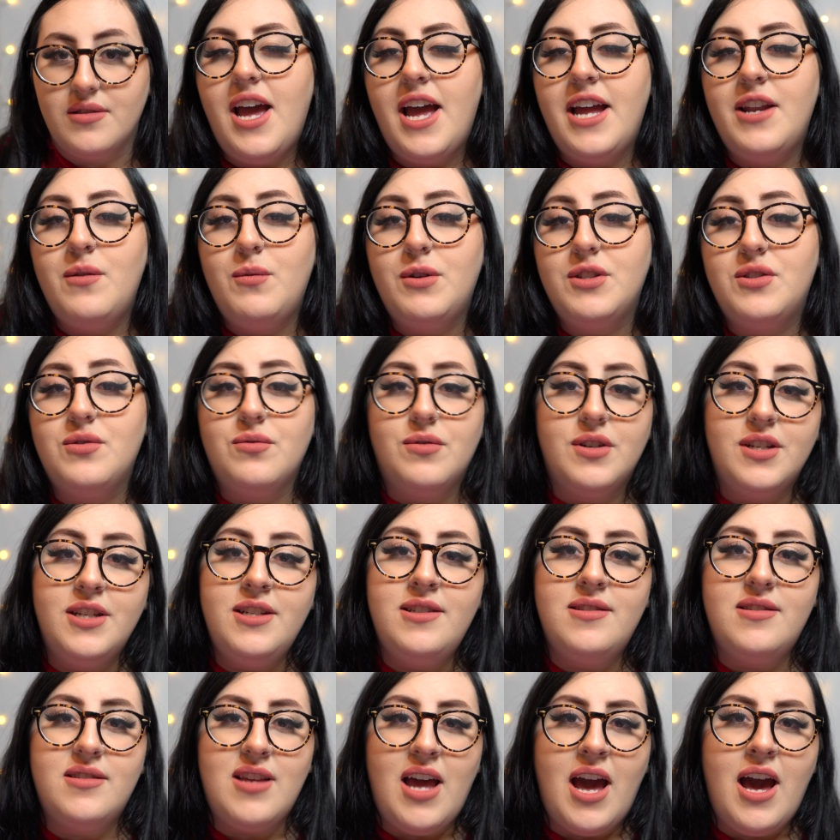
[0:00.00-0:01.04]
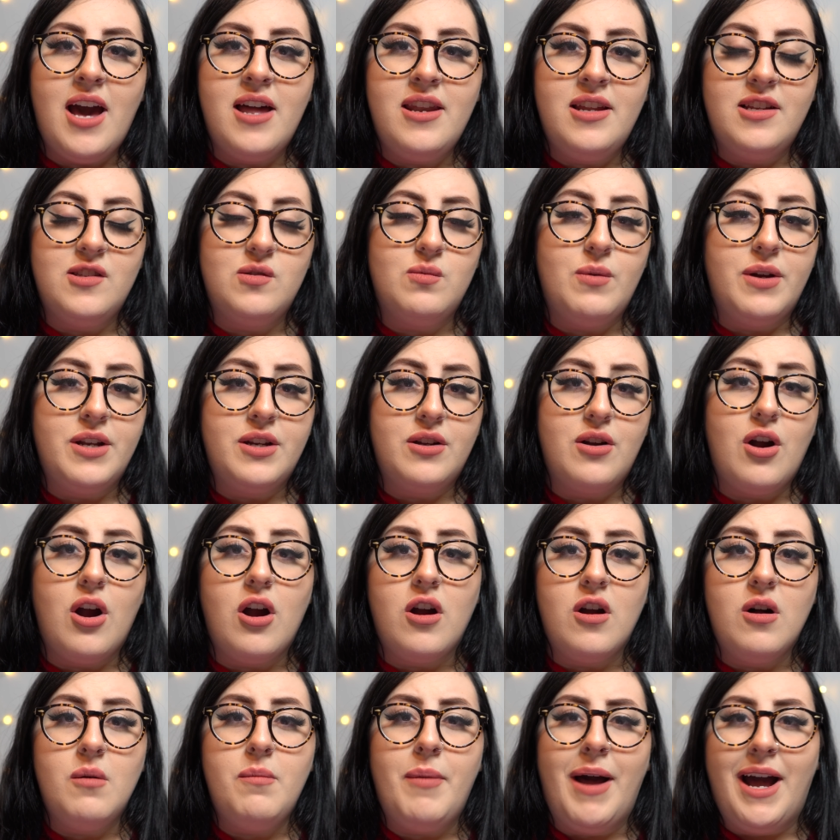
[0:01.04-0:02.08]
And what's really sad is when
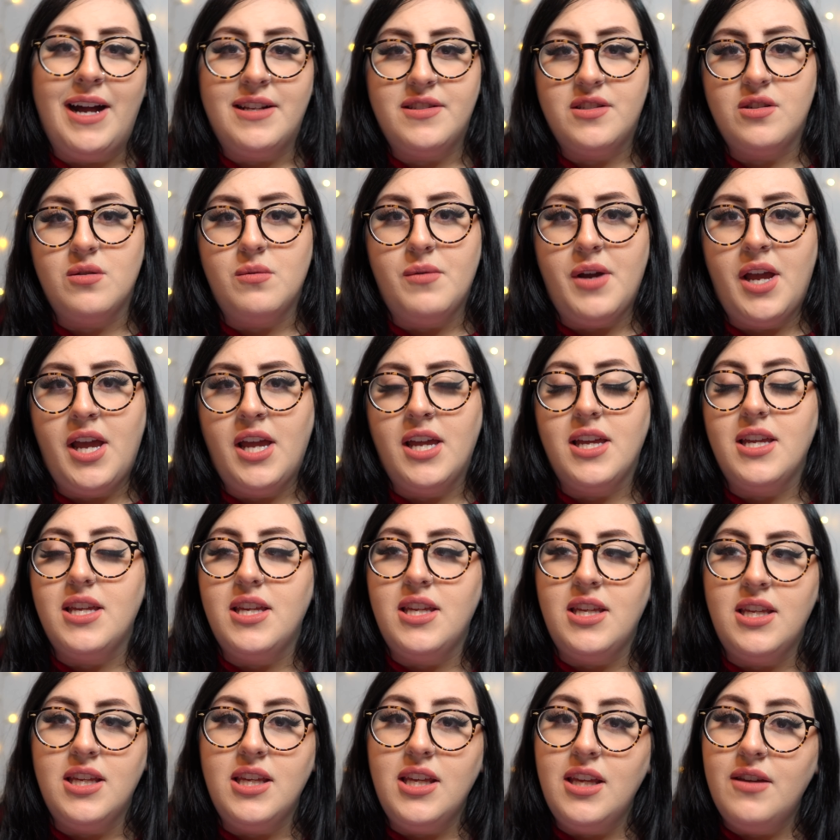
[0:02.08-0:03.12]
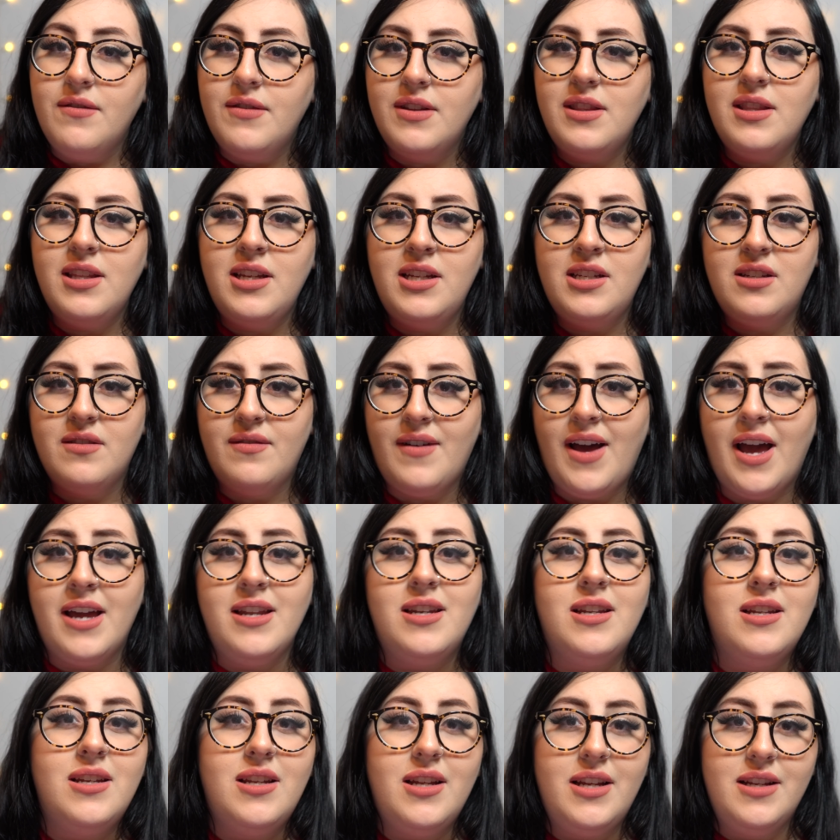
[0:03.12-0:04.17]
Carl passed away, he evenly
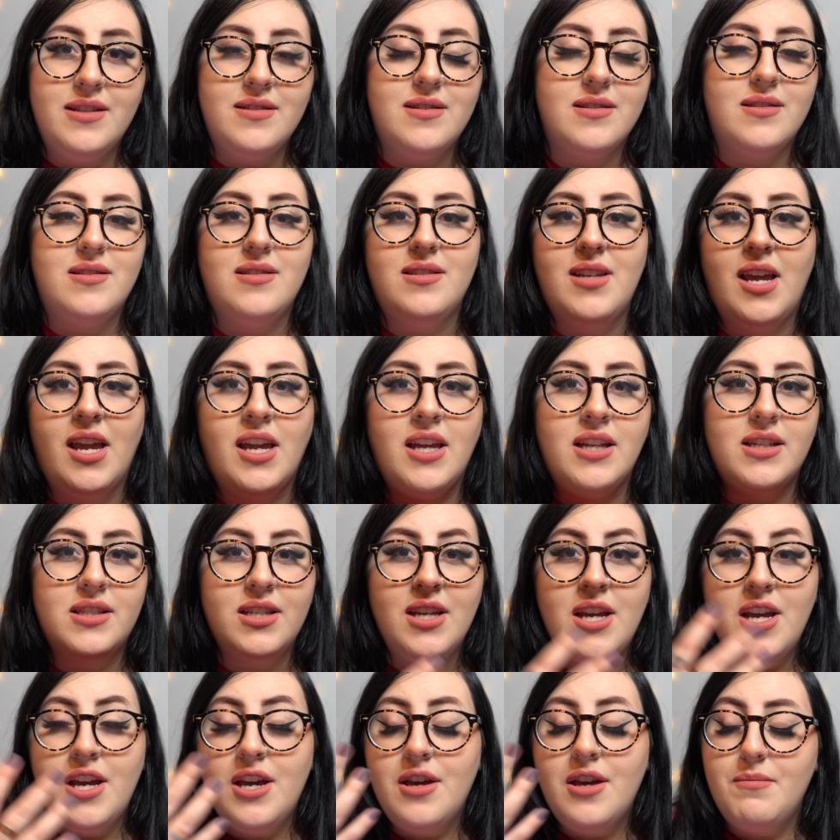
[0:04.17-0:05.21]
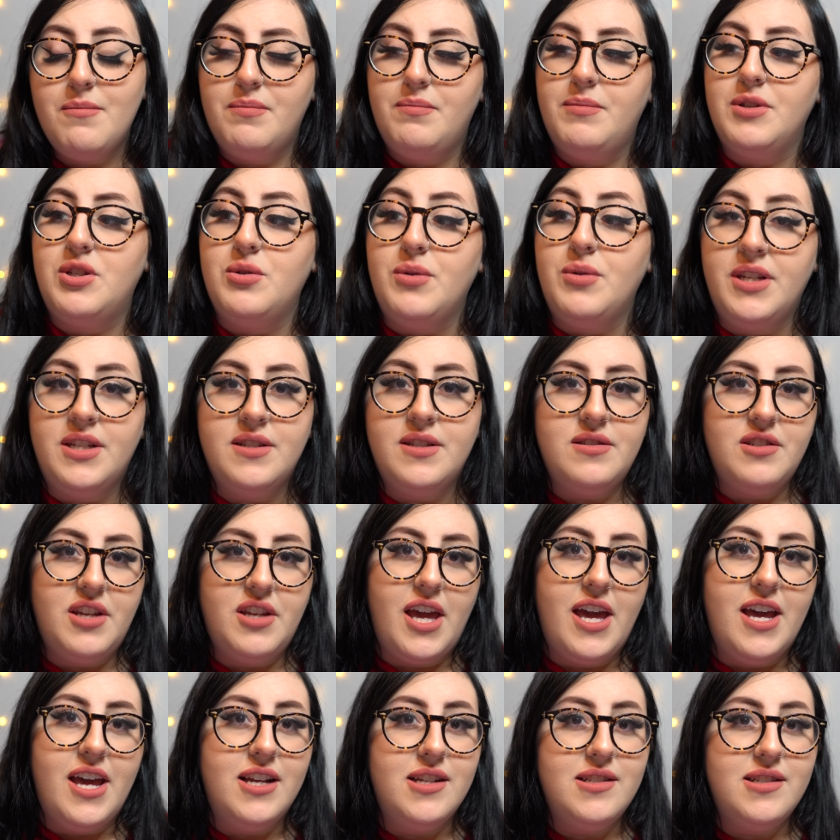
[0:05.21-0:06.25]
divided his estate between his
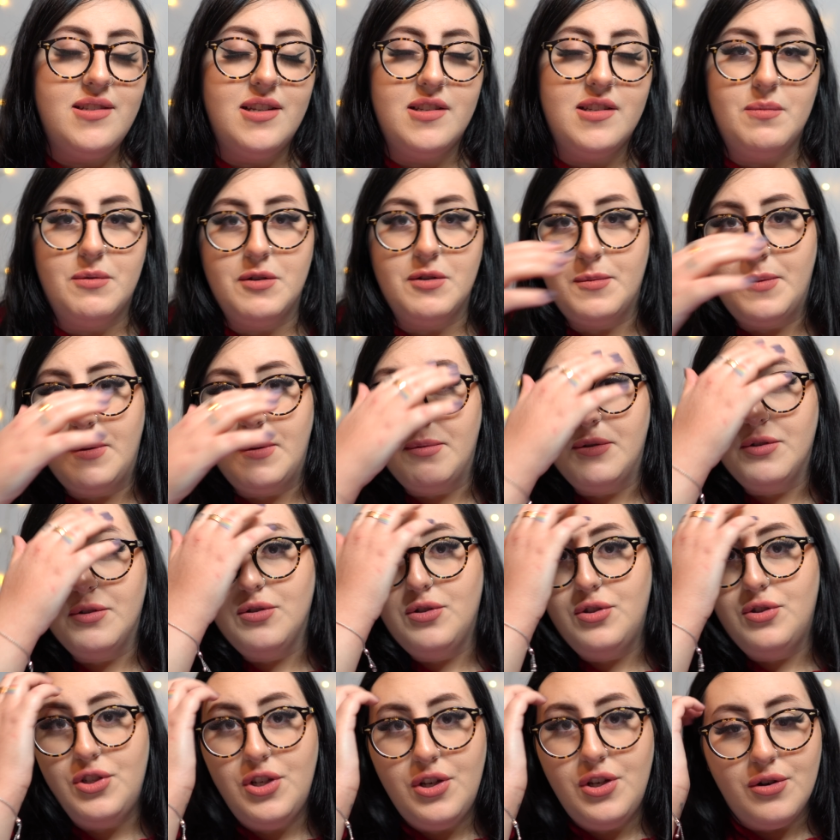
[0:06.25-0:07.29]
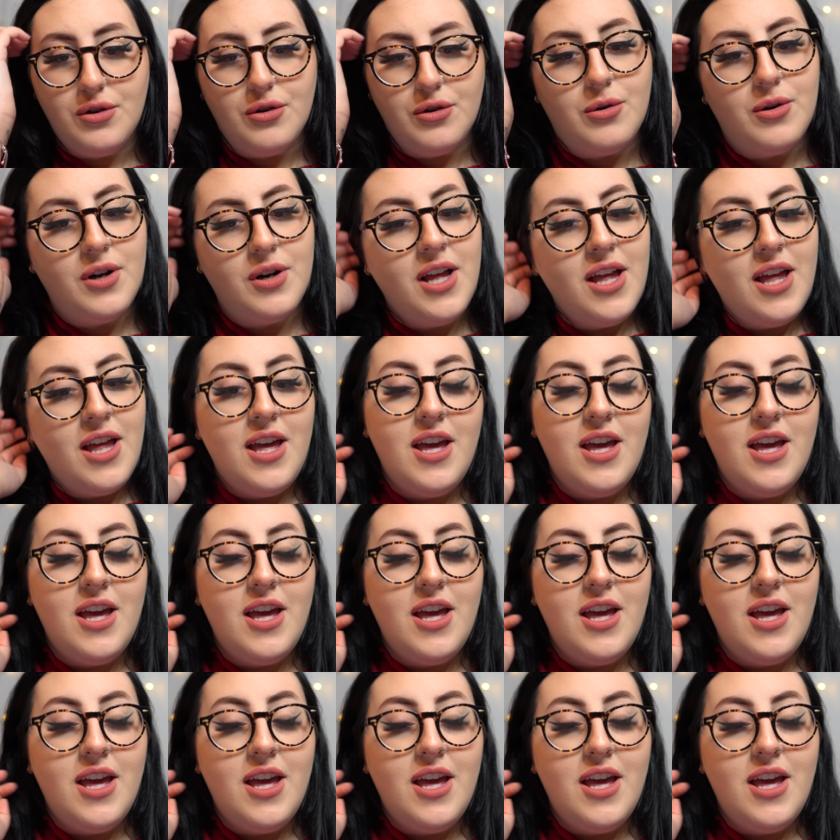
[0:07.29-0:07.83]
kids, as most people do,